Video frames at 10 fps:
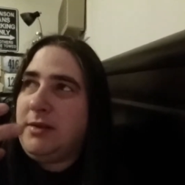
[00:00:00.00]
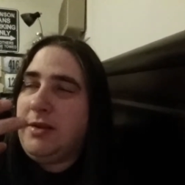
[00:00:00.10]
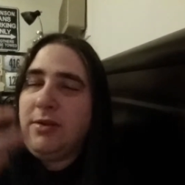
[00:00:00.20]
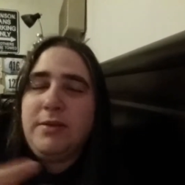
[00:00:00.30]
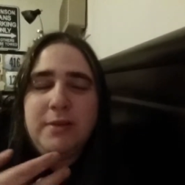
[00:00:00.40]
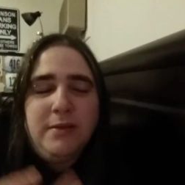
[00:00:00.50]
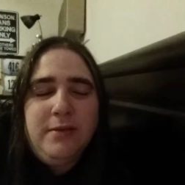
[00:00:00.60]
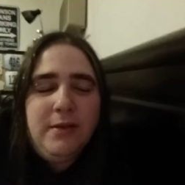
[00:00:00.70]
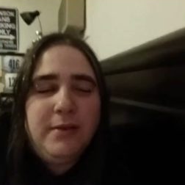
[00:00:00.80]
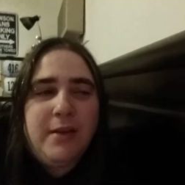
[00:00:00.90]
There are still
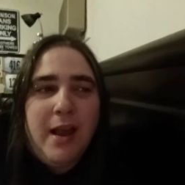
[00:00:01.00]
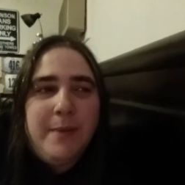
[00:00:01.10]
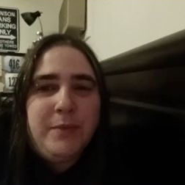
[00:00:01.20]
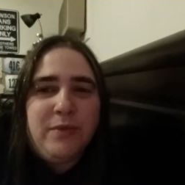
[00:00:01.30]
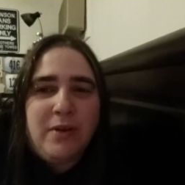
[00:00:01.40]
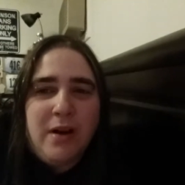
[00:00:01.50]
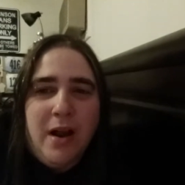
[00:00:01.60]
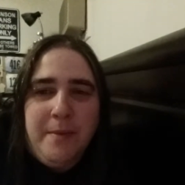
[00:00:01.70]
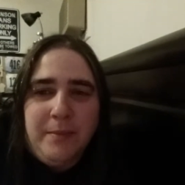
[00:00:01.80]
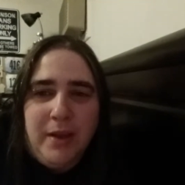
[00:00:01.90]
certain times where
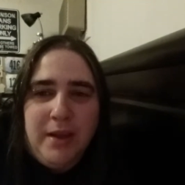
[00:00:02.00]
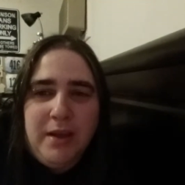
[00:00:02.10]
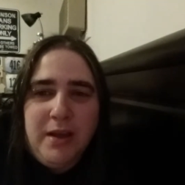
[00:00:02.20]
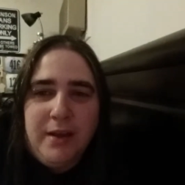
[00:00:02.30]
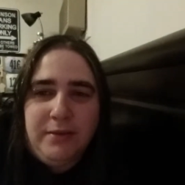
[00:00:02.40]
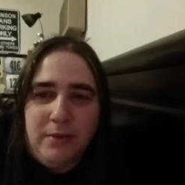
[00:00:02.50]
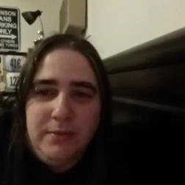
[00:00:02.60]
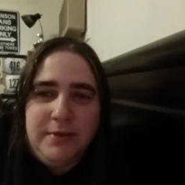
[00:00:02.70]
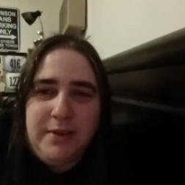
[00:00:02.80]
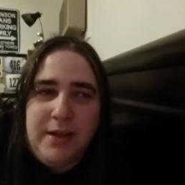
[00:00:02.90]
I'm like, I
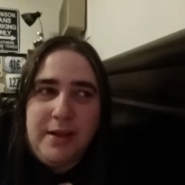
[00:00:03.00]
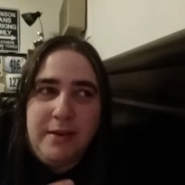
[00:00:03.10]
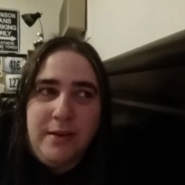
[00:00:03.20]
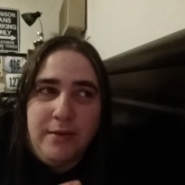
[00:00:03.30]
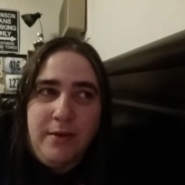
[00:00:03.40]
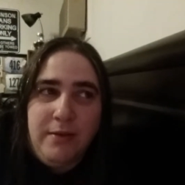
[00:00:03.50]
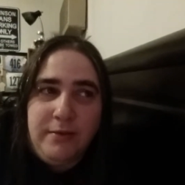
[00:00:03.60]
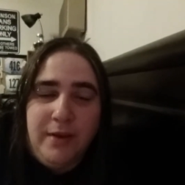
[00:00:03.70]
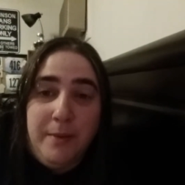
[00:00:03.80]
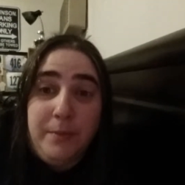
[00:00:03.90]
don't see it, and then there are
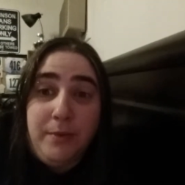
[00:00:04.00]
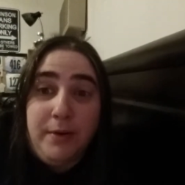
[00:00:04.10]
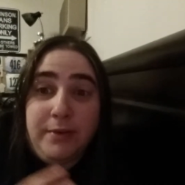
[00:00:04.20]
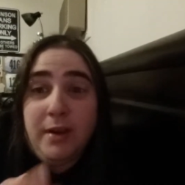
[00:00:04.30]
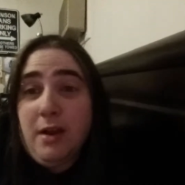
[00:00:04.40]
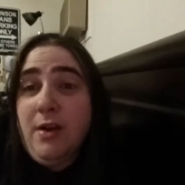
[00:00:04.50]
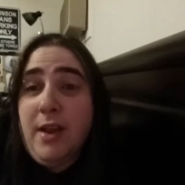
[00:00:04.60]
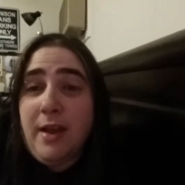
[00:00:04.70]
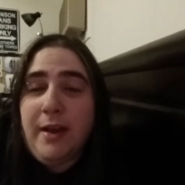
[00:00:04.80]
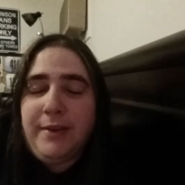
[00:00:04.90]
other times where it's like, oh
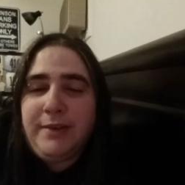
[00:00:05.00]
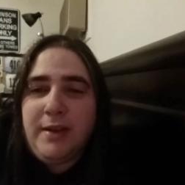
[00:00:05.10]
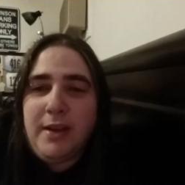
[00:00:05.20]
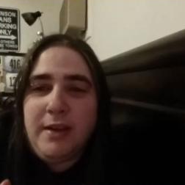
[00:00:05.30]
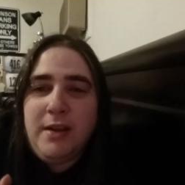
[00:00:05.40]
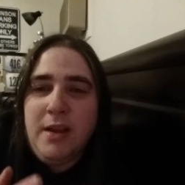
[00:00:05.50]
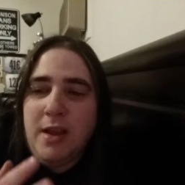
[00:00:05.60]
yeah, I see it.